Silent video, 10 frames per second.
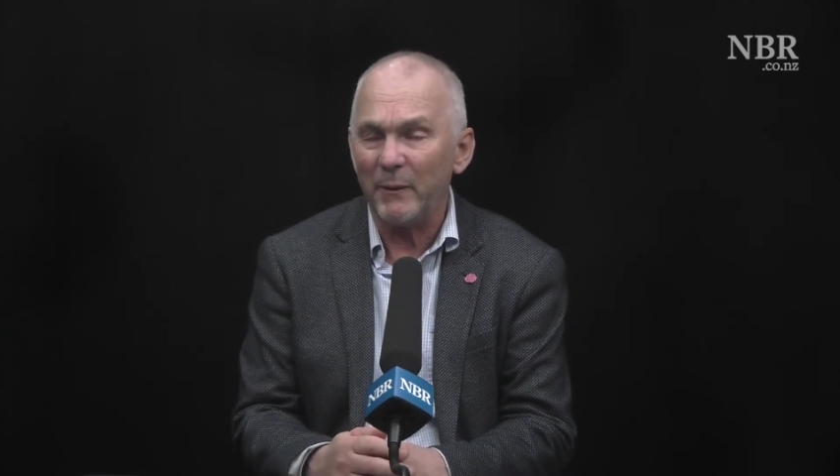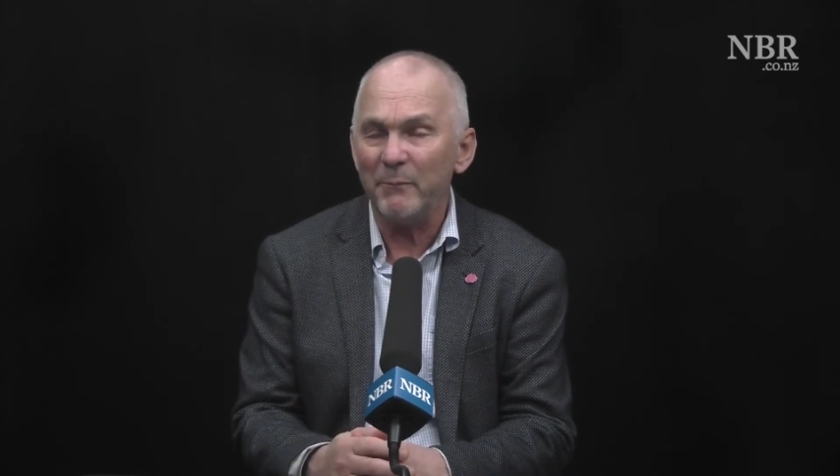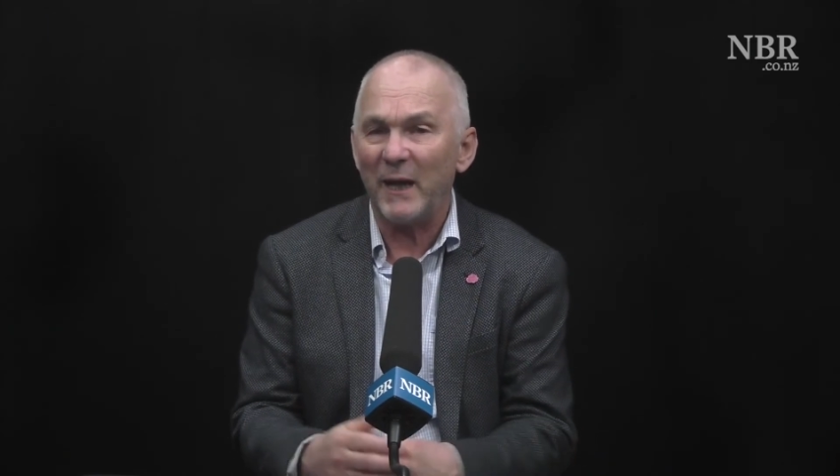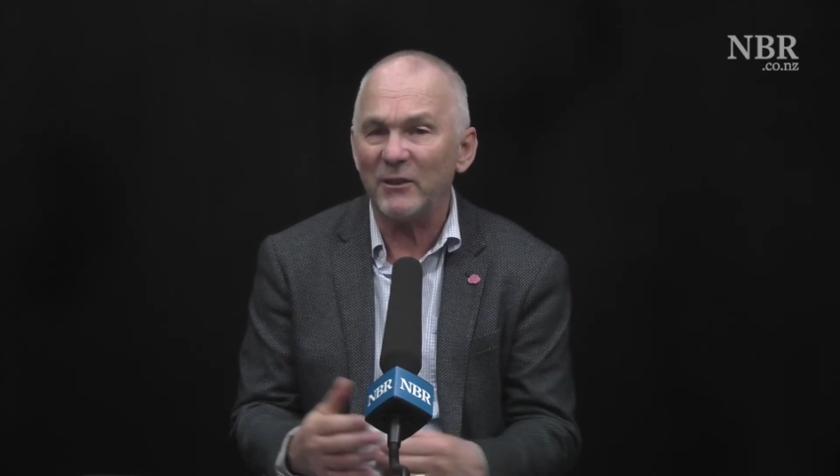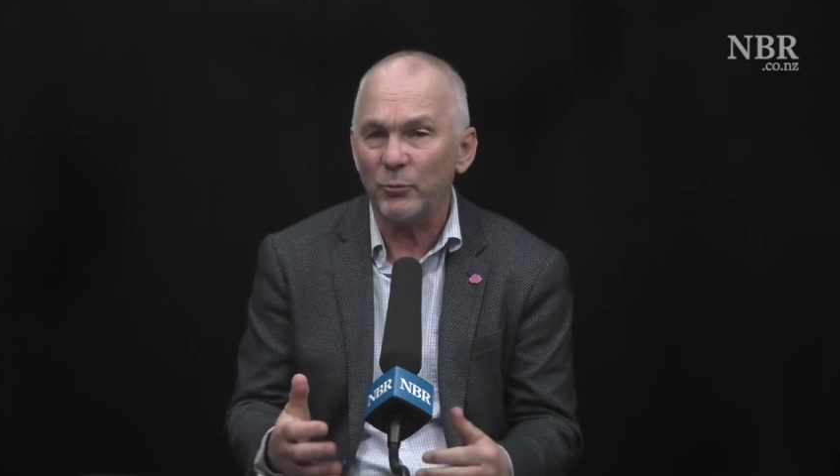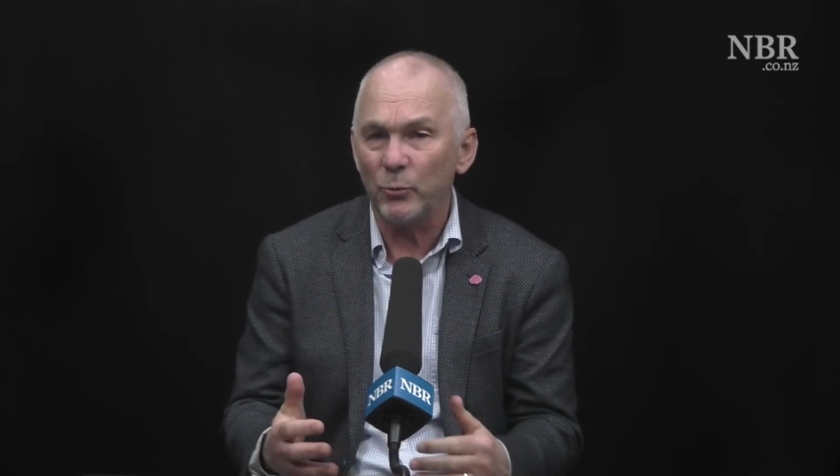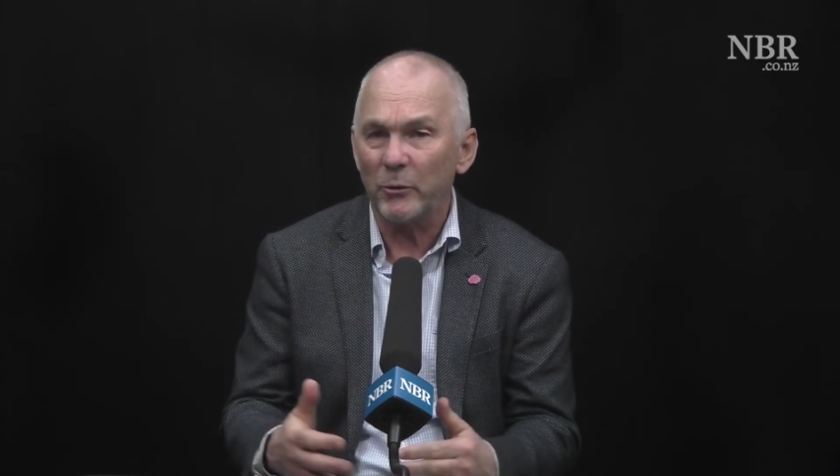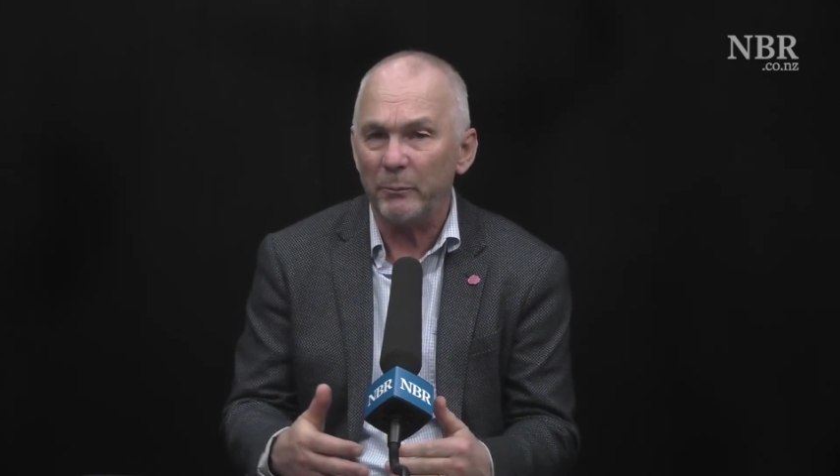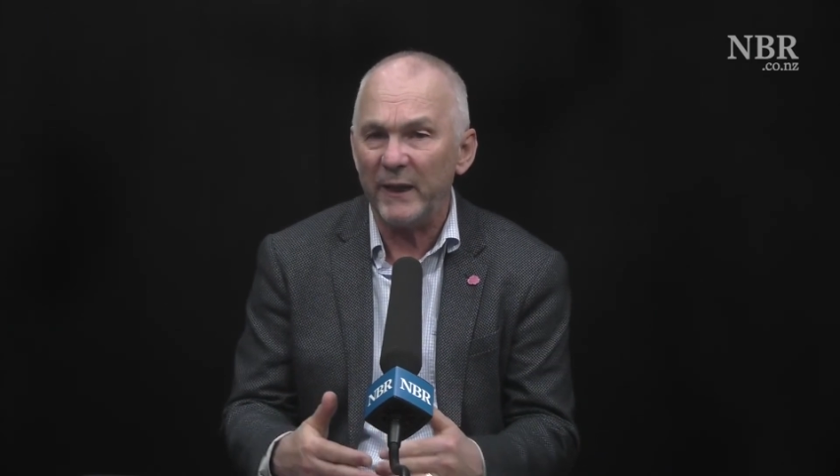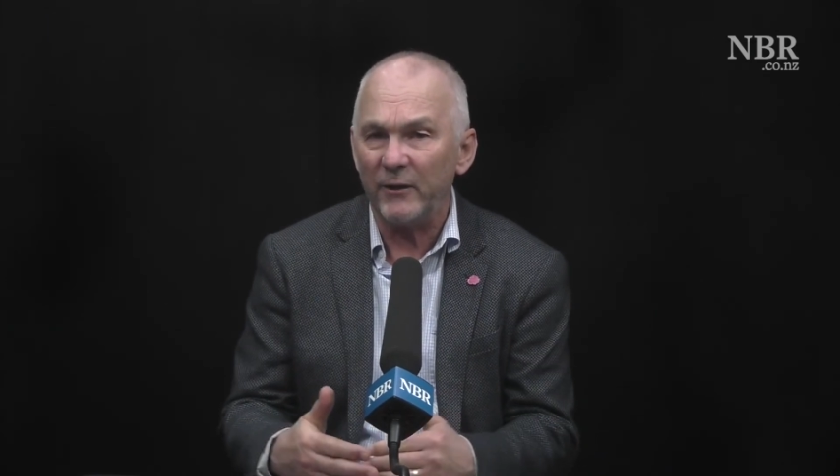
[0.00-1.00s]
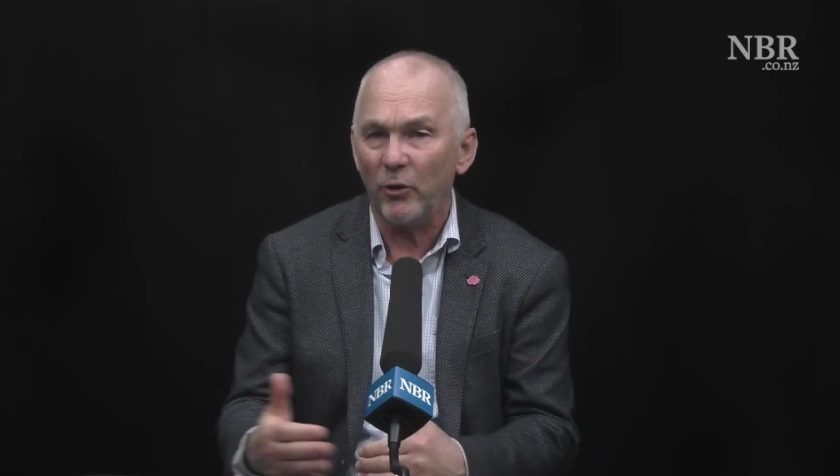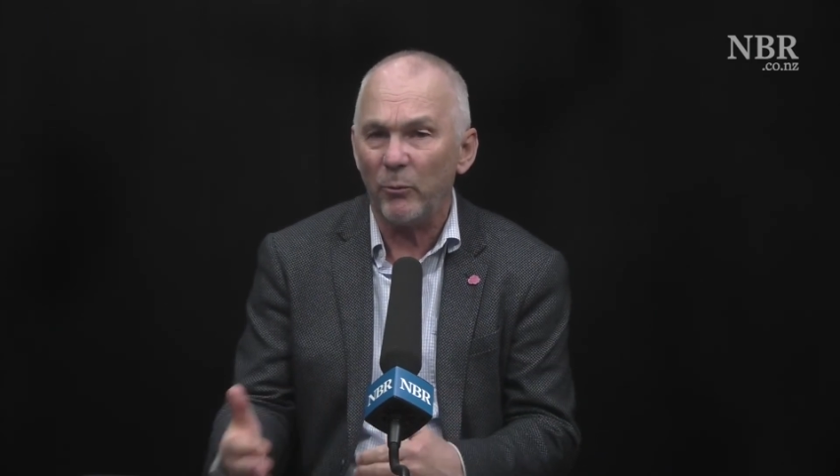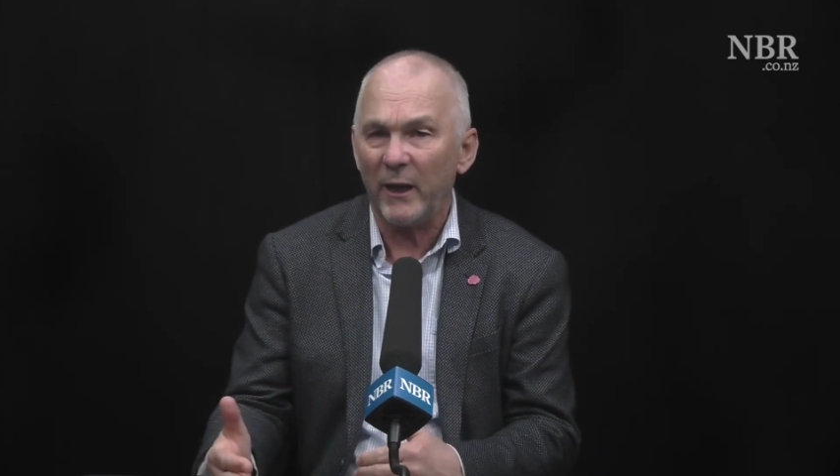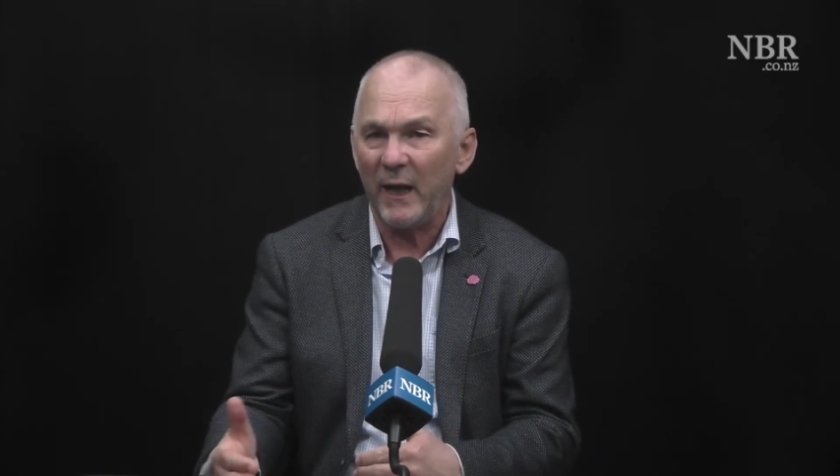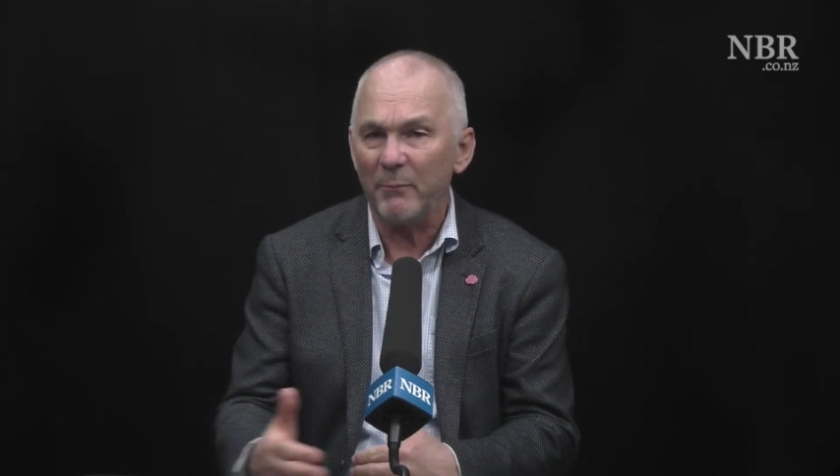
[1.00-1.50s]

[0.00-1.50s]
I mean, much will depend on what